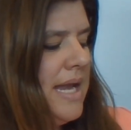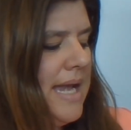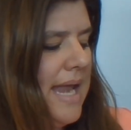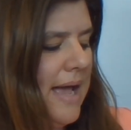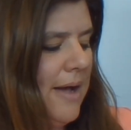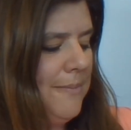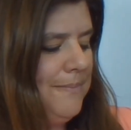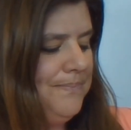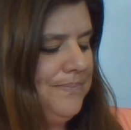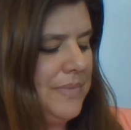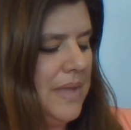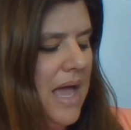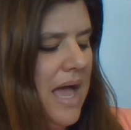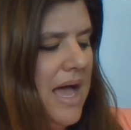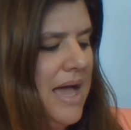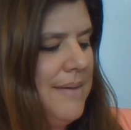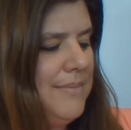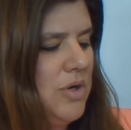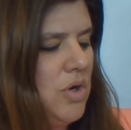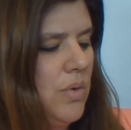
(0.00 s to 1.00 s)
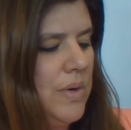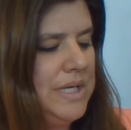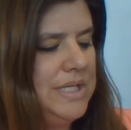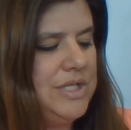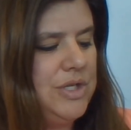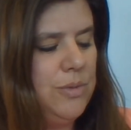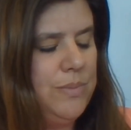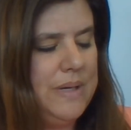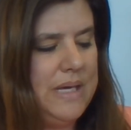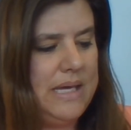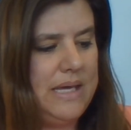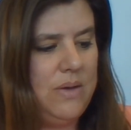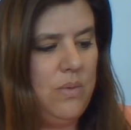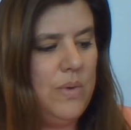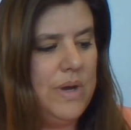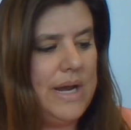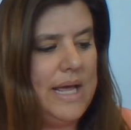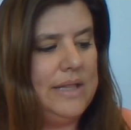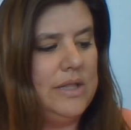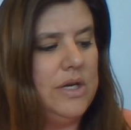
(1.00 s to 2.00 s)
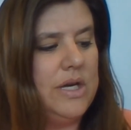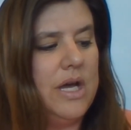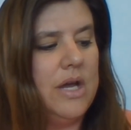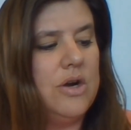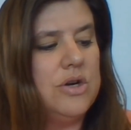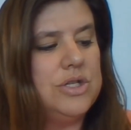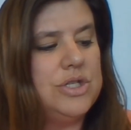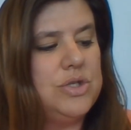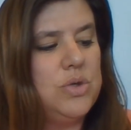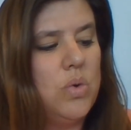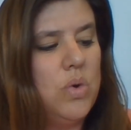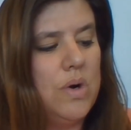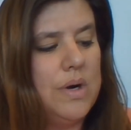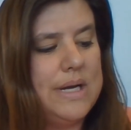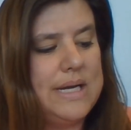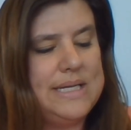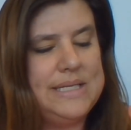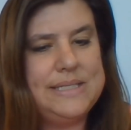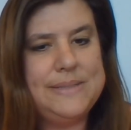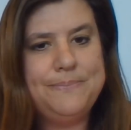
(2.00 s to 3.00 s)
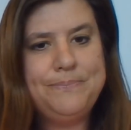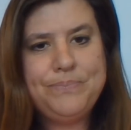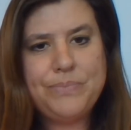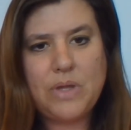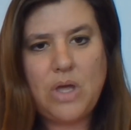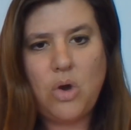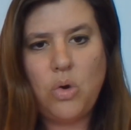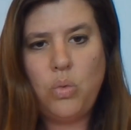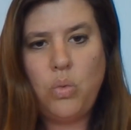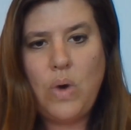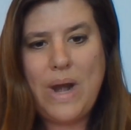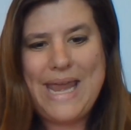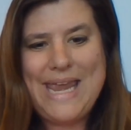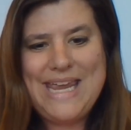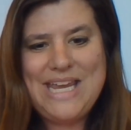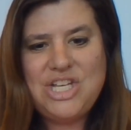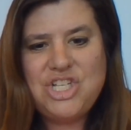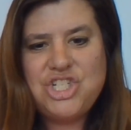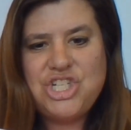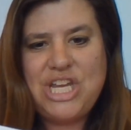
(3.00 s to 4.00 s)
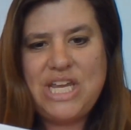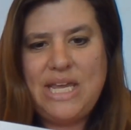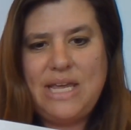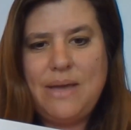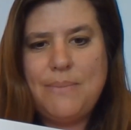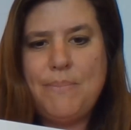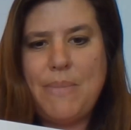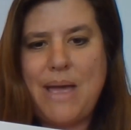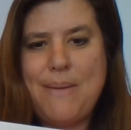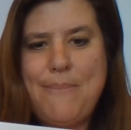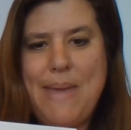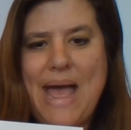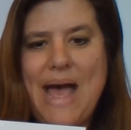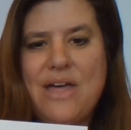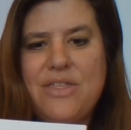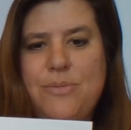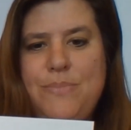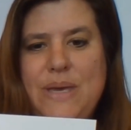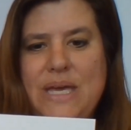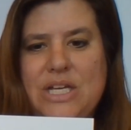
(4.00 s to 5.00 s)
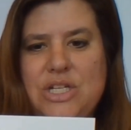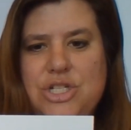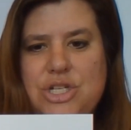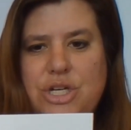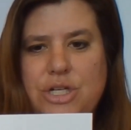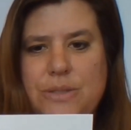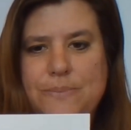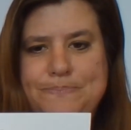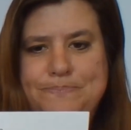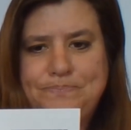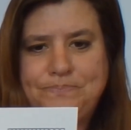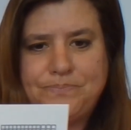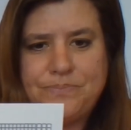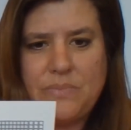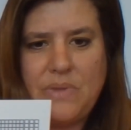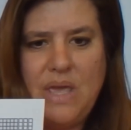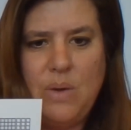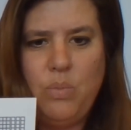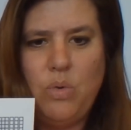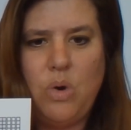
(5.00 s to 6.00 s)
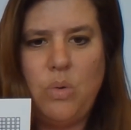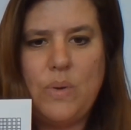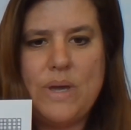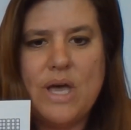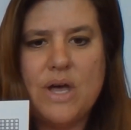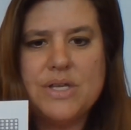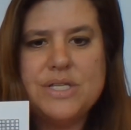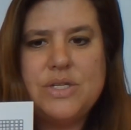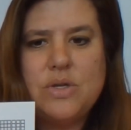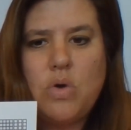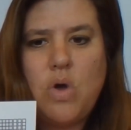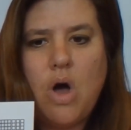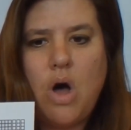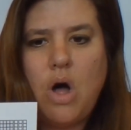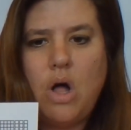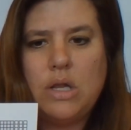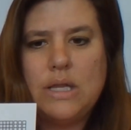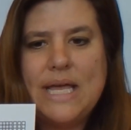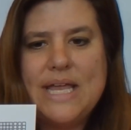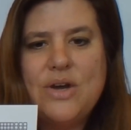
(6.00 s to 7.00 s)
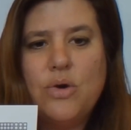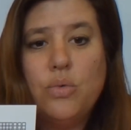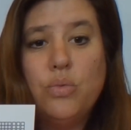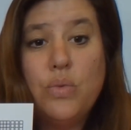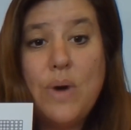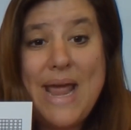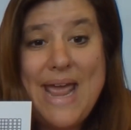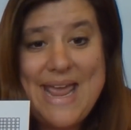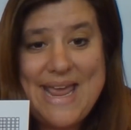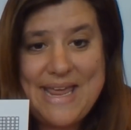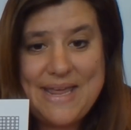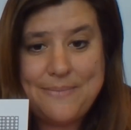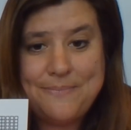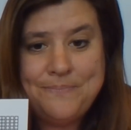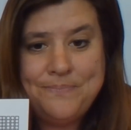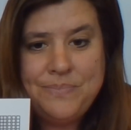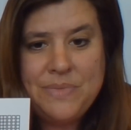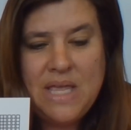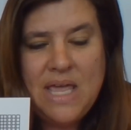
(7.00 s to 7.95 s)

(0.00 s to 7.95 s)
Now, I'm going to be, when I look at our stories, arranging my math picture in what we also call an array.